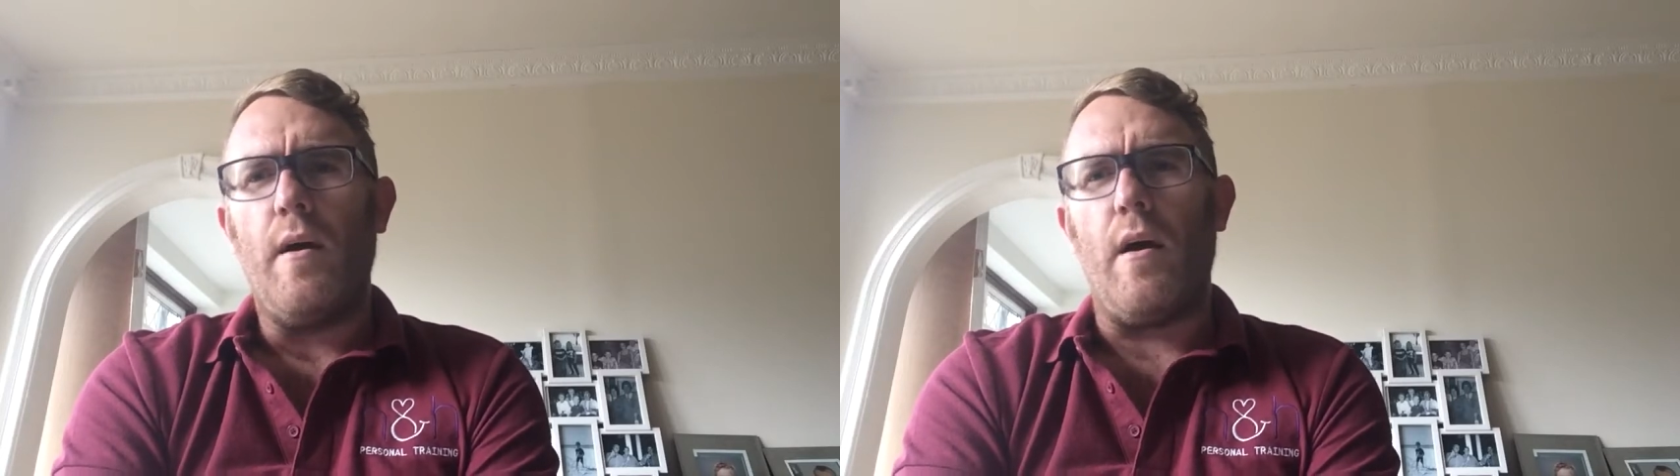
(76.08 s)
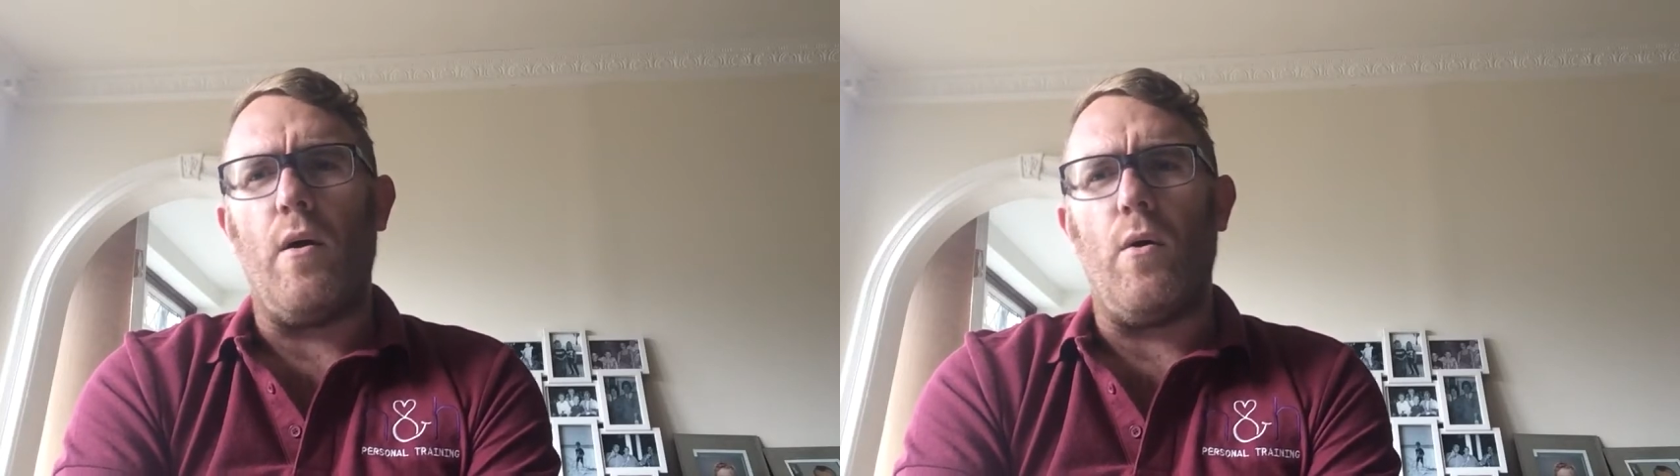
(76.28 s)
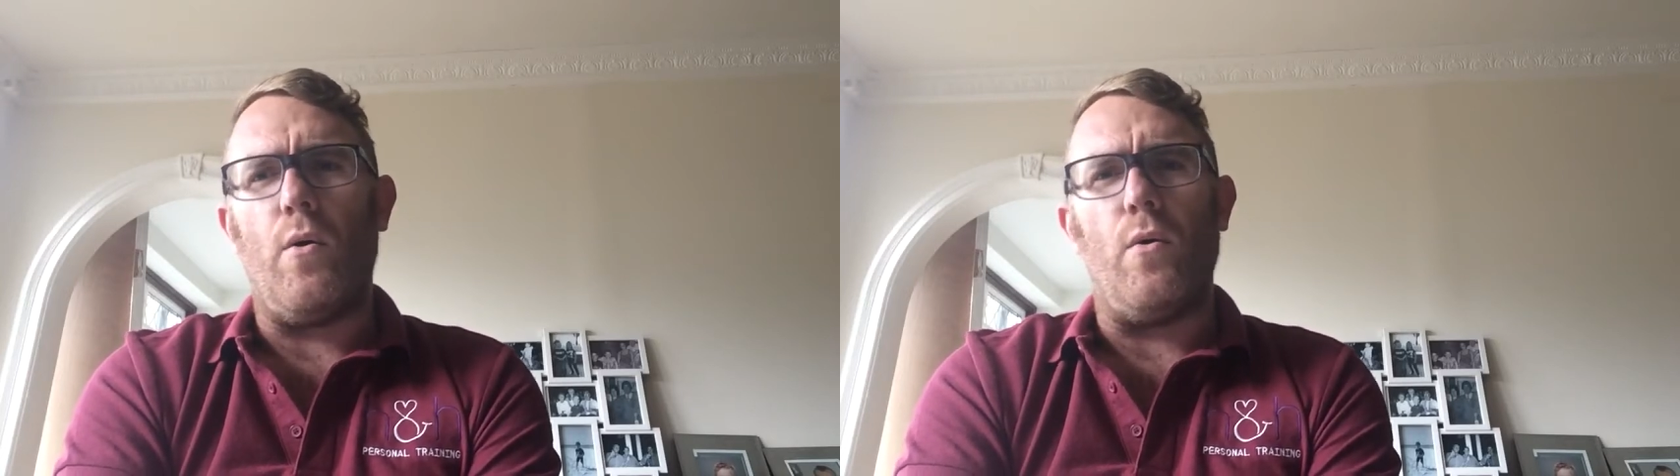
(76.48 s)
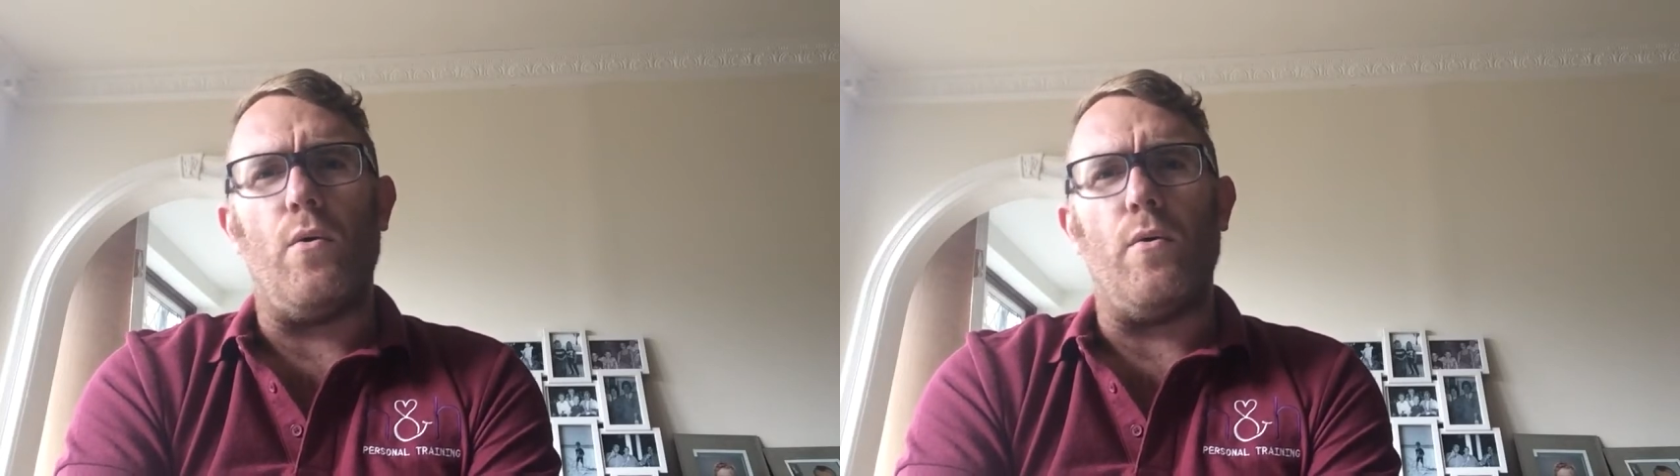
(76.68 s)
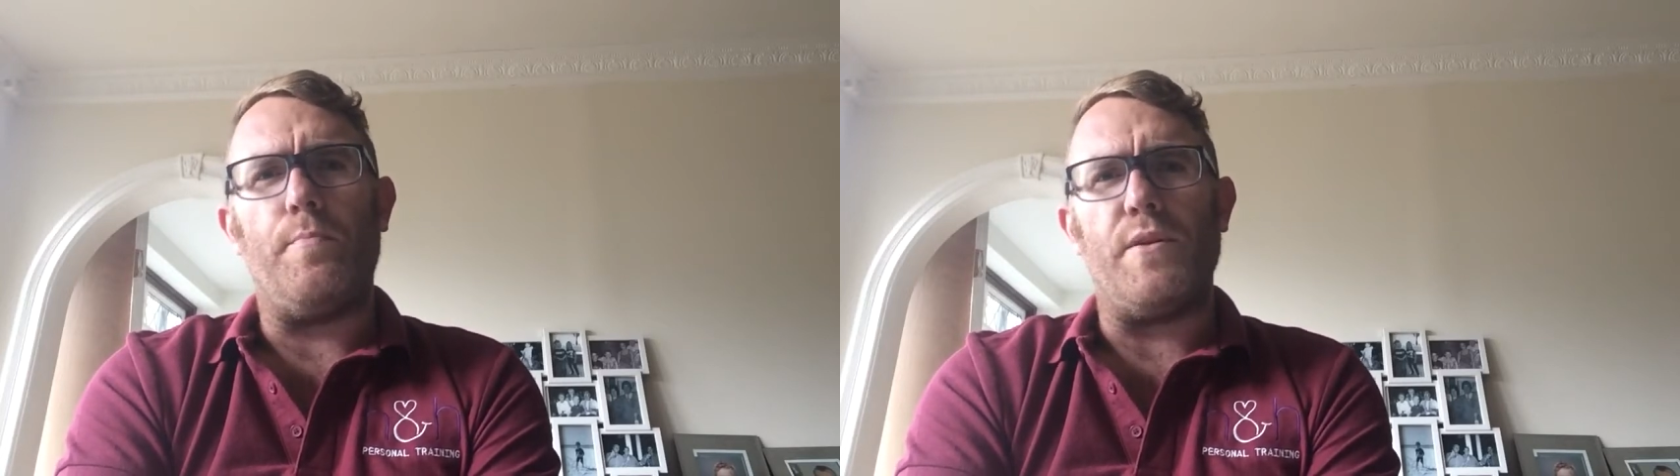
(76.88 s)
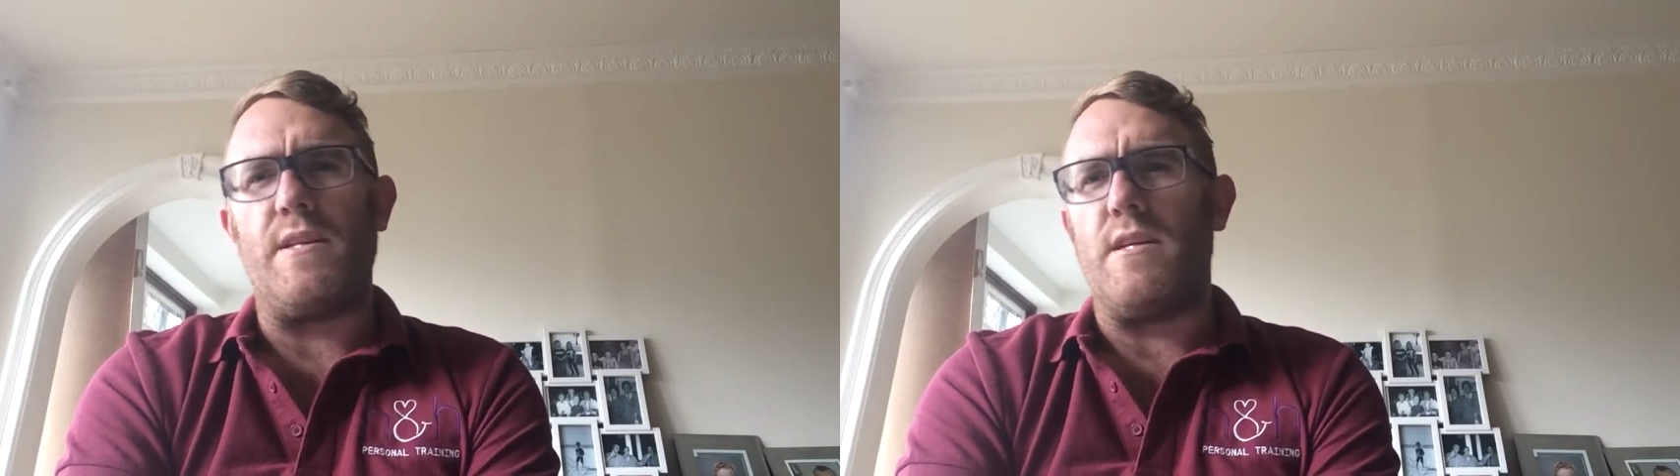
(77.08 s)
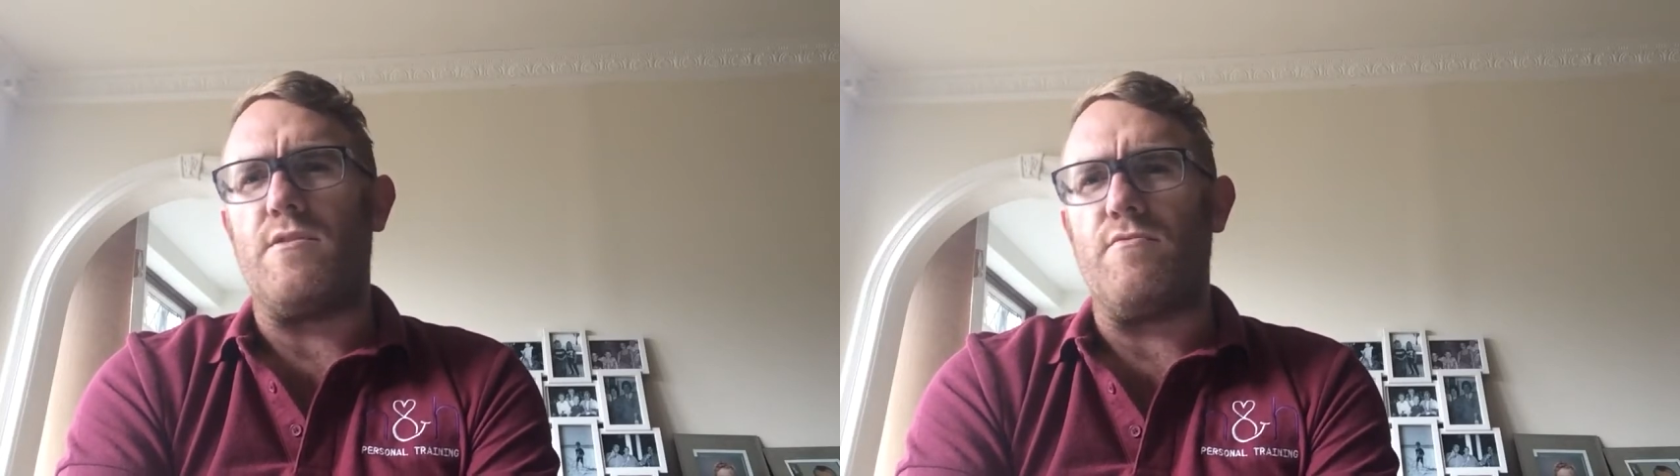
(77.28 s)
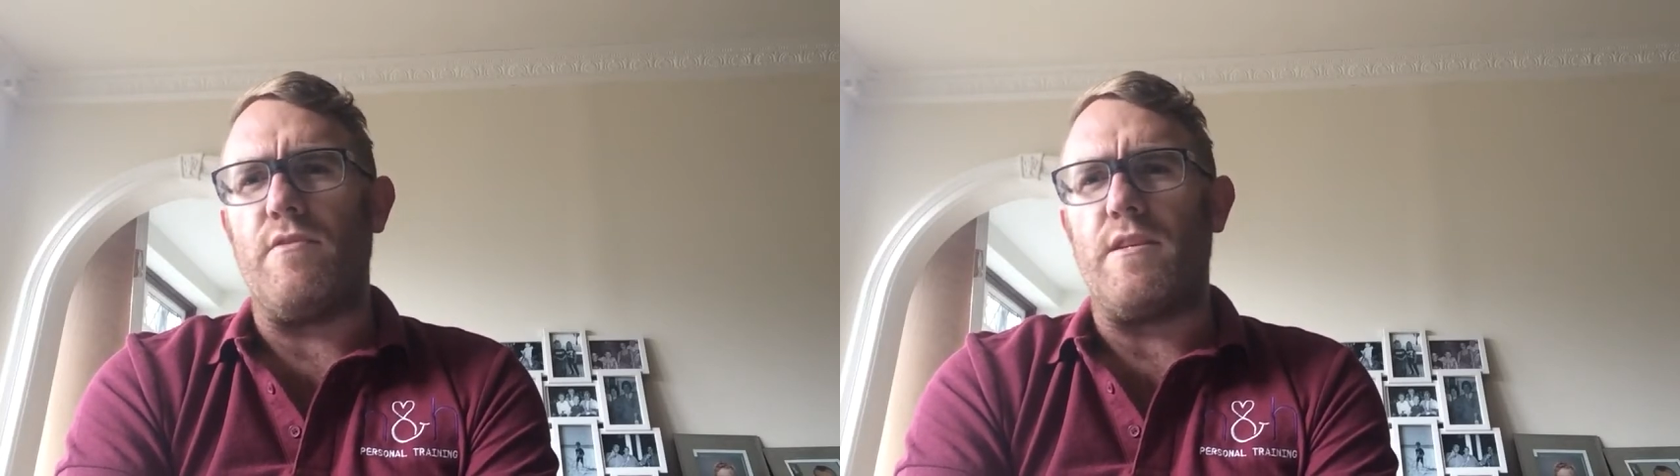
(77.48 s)
or
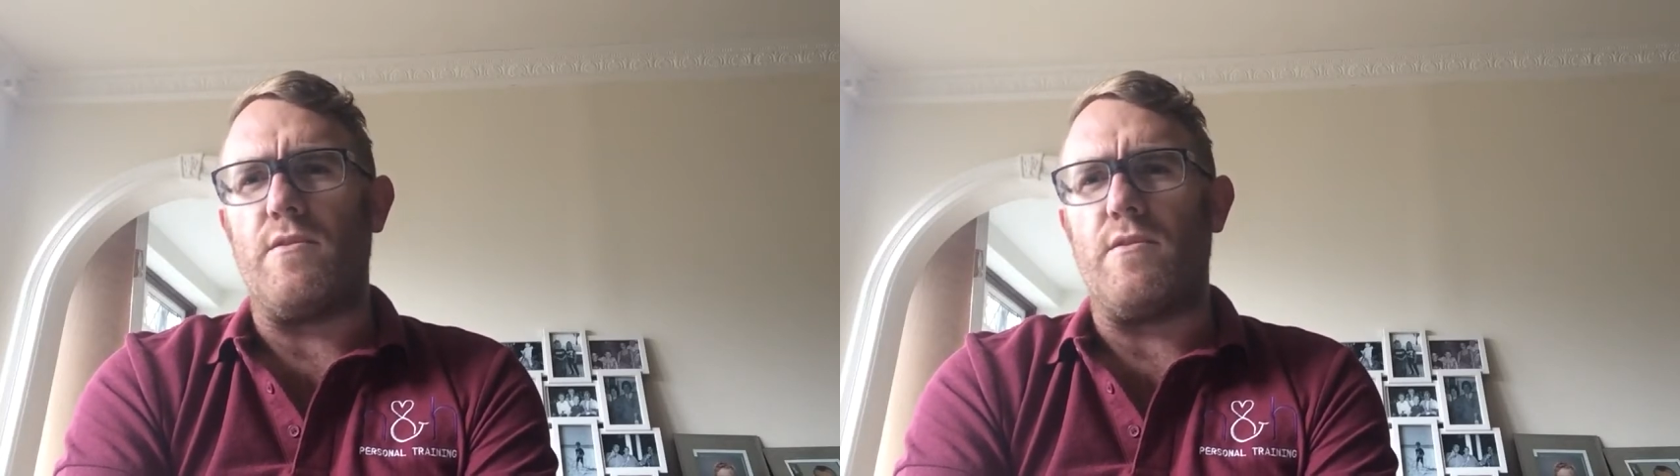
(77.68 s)
patisseries